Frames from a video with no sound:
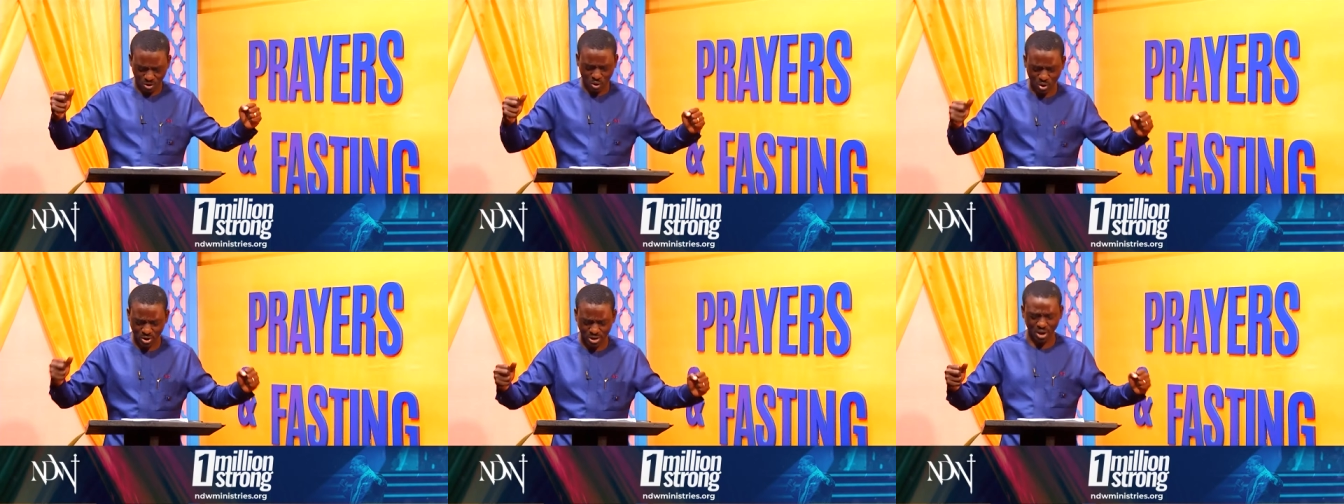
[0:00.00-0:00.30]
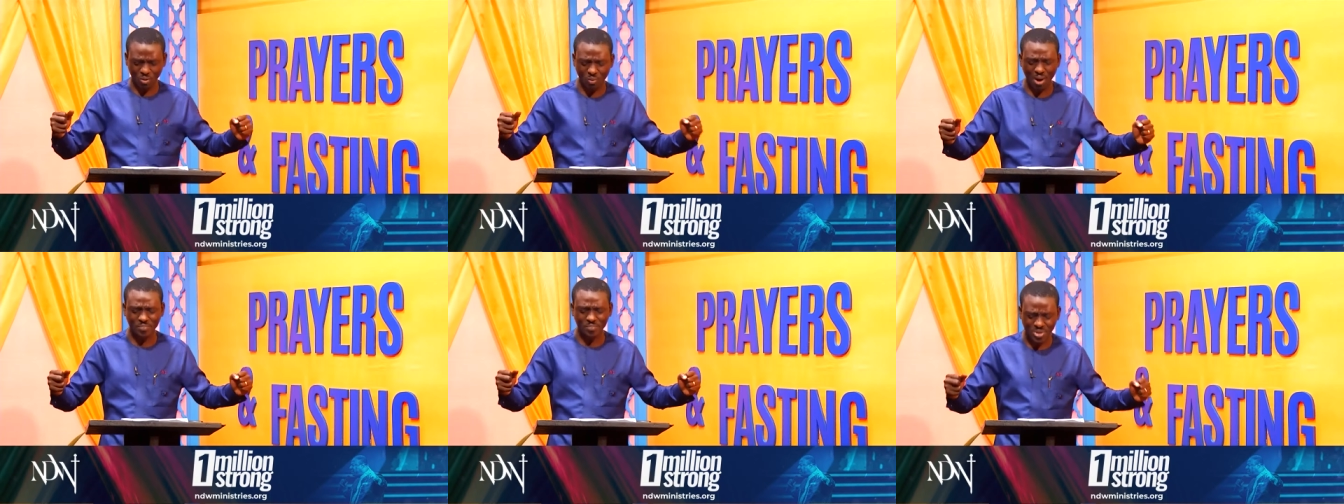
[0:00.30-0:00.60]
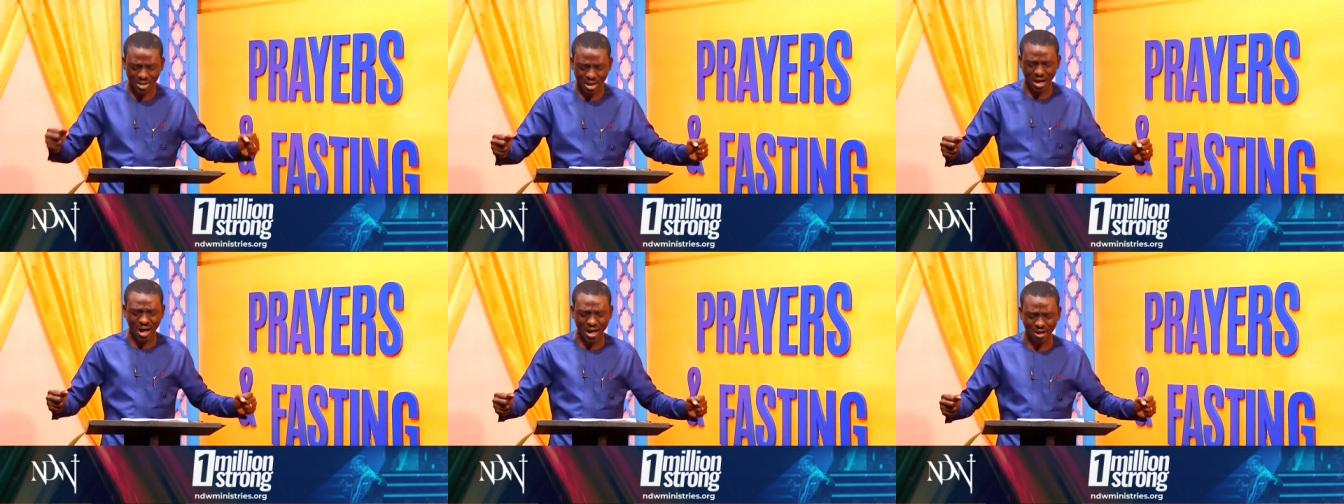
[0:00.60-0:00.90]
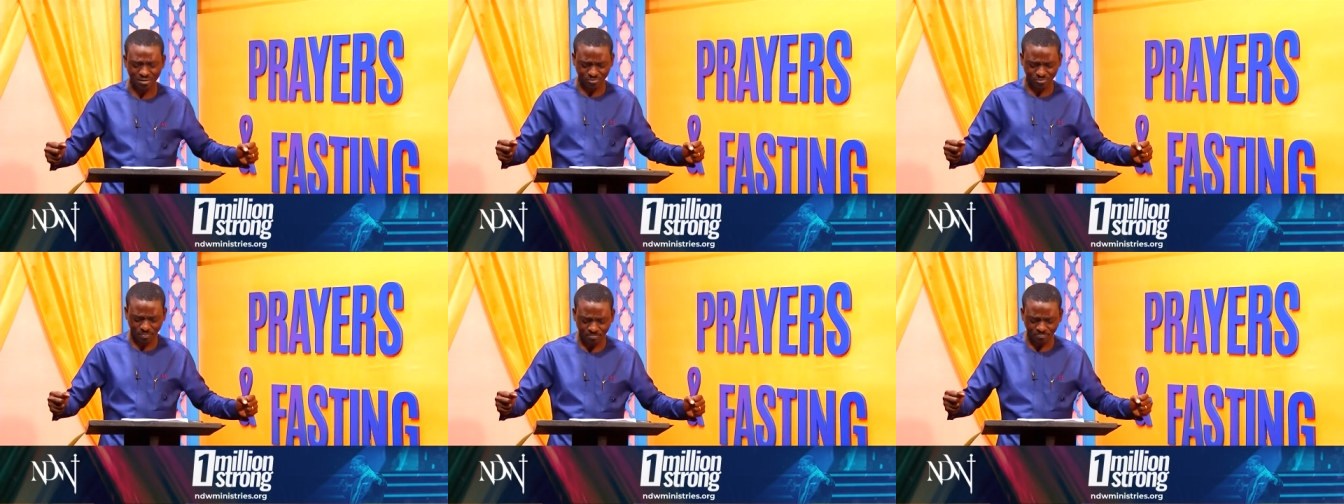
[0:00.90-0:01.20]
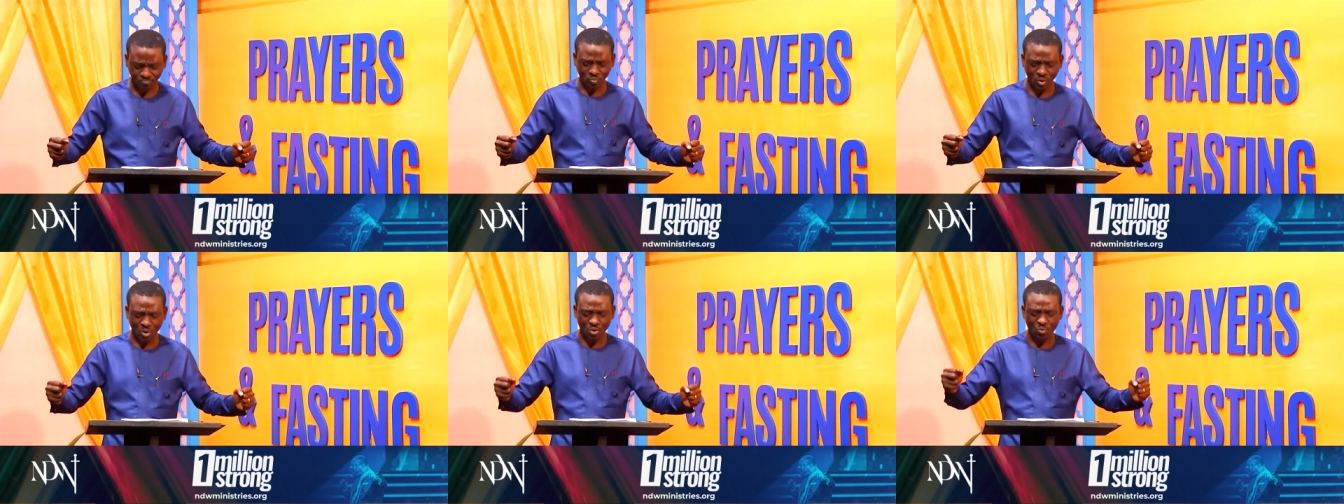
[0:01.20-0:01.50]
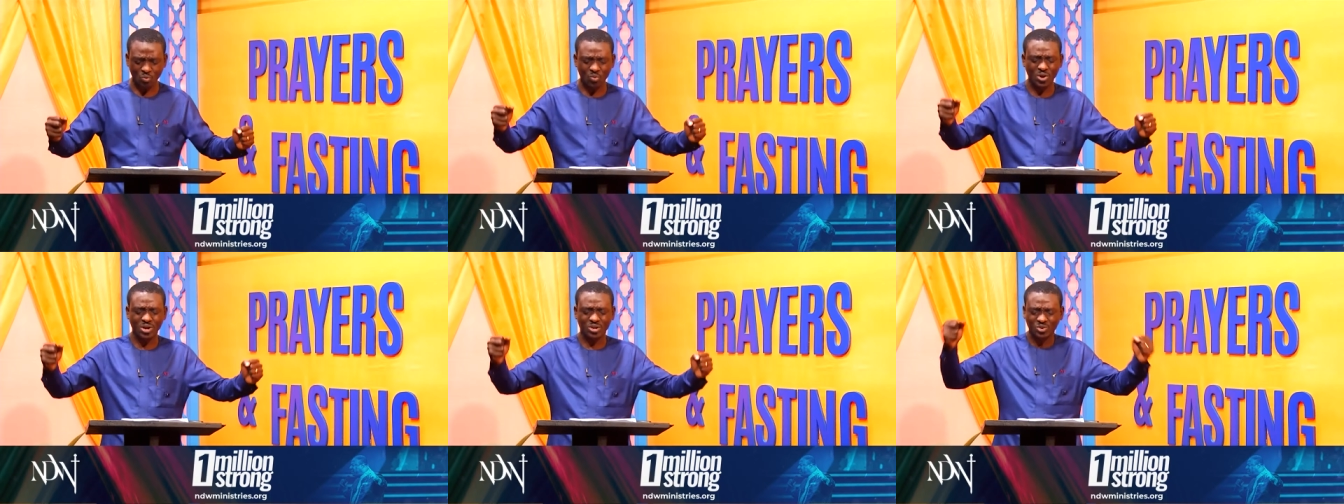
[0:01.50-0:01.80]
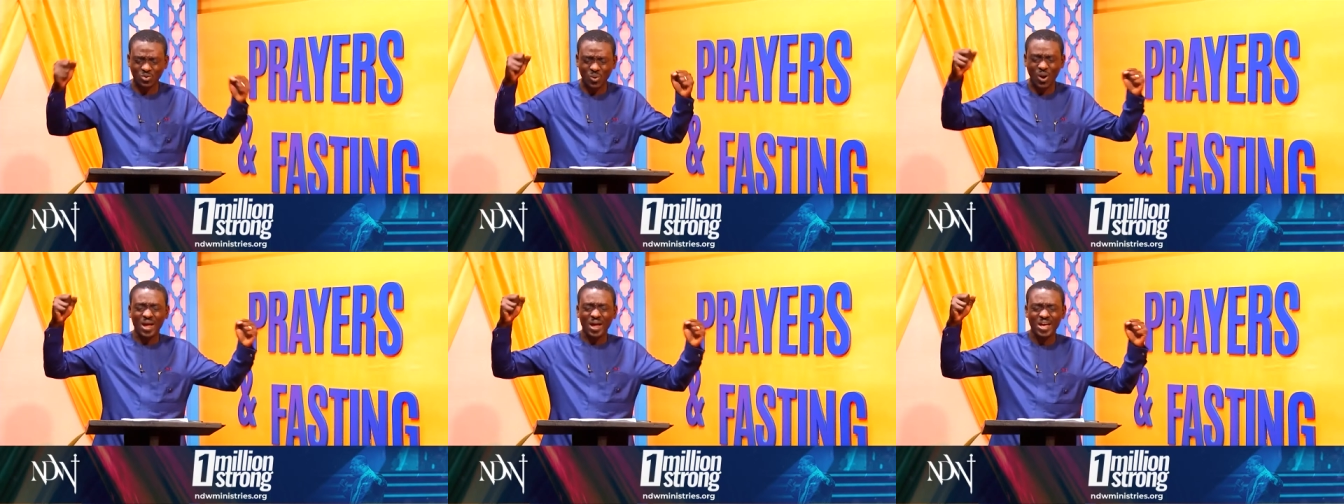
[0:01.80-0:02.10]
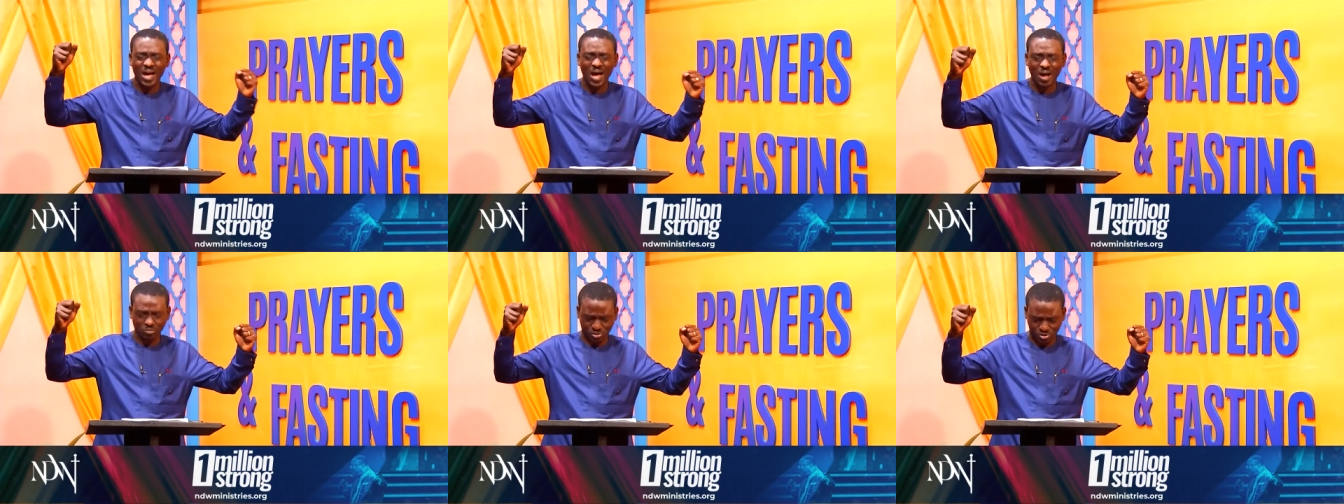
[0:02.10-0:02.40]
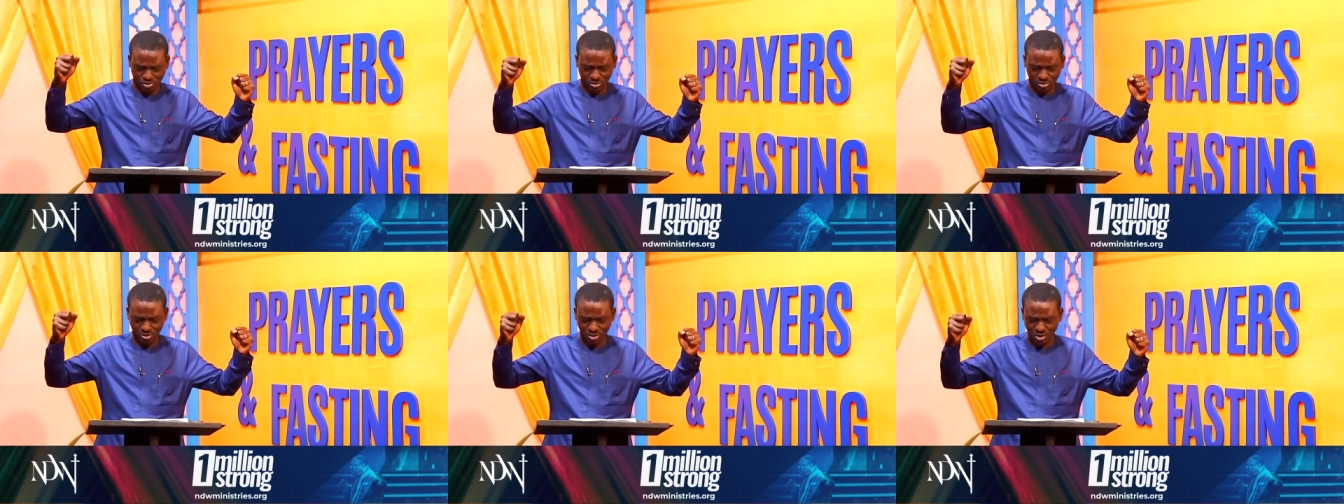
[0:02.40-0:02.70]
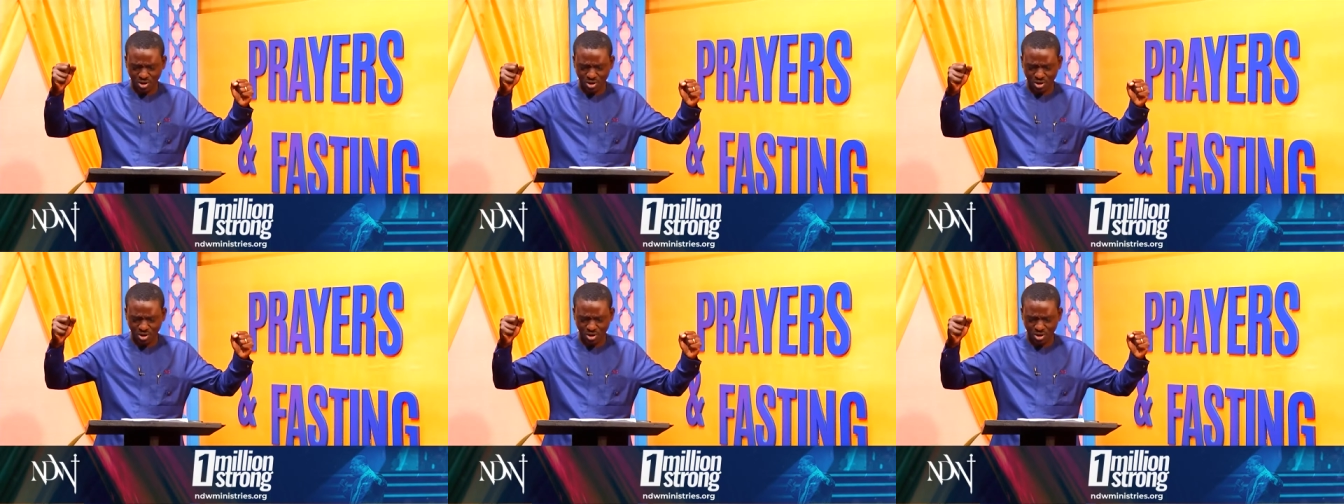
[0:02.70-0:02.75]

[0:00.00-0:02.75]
on our behalf. We cry out